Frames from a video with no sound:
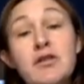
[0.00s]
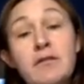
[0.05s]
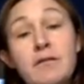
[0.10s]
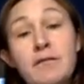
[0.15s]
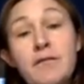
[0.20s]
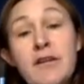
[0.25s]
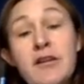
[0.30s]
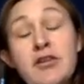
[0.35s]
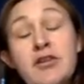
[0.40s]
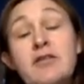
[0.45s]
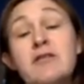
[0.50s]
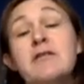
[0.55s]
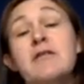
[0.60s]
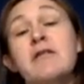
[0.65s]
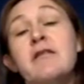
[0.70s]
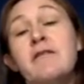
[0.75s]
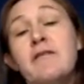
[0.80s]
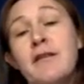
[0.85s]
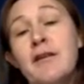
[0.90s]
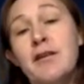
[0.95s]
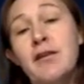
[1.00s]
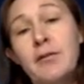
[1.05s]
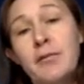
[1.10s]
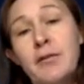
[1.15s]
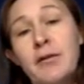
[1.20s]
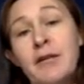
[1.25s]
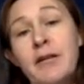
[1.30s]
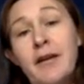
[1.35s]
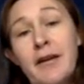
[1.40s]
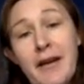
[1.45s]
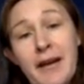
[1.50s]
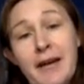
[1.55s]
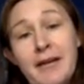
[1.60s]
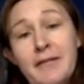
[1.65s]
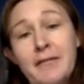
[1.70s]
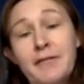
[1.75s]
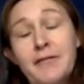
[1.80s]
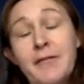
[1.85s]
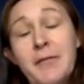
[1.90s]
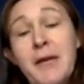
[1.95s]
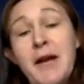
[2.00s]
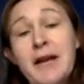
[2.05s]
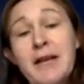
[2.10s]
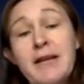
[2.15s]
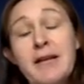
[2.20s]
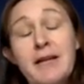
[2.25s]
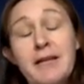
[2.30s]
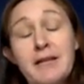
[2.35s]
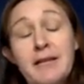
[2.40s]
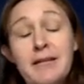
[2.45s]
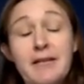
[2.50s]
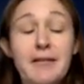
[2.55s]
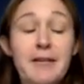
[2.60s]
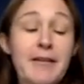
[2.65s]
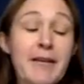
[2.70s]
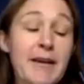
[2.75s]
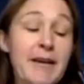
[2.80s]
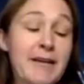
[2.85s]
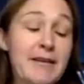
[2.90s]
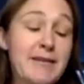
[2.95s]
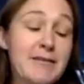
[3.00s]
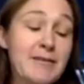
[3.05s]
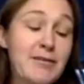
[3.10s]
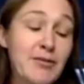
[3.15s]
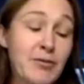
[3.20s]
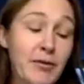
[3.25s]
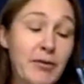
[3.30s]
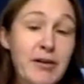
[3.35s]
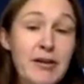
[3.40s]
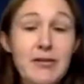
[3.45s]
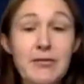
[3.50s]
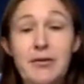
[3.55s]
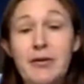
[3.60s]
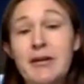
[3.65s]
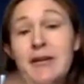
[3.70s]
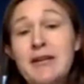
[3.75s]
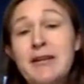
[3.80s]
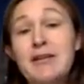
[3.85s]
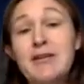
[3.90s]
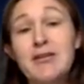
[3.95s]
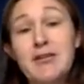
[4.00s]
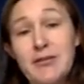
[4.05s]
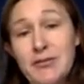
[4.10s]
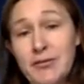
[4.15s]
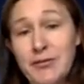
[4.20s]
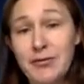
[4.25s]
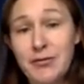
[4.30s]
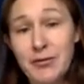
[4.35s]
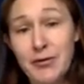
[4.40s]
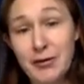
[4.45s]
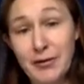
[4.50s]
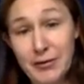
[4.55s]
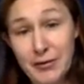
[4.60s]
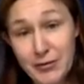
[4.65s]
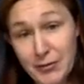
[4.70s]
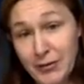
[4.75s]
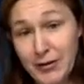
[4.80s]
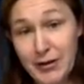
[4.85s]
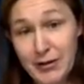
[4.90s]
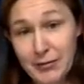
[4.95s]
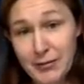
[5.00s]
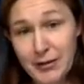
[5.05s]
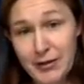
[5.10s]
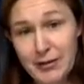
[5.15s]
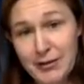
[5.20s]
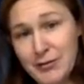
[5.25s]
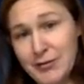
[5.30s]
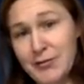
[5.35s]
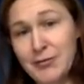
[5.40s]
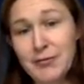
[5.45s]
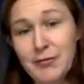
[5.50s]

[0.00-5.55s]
features are available, again, from any article that is 2020 to 2022